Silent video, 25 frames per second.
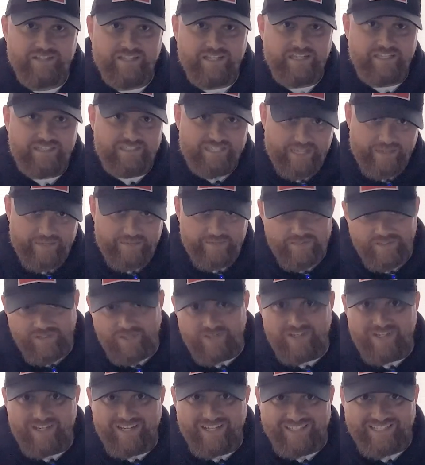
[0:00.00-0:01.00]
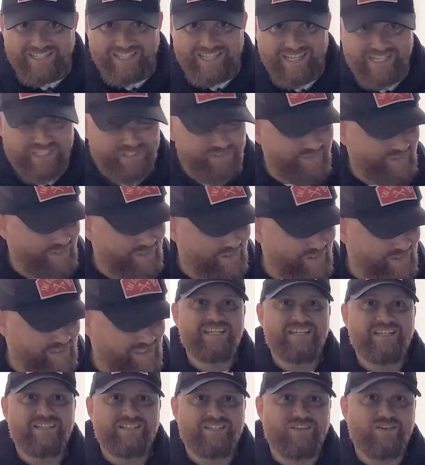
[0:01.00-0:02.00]
that is absolutely not the case, folks.
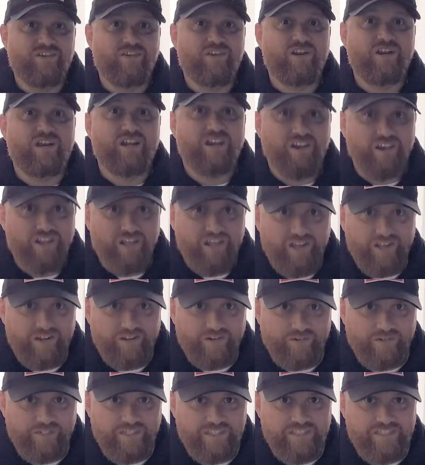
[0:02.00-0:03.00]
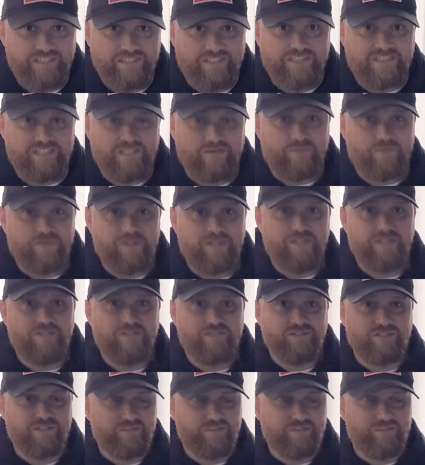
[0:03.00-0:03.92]
There are a lot of reasons that we use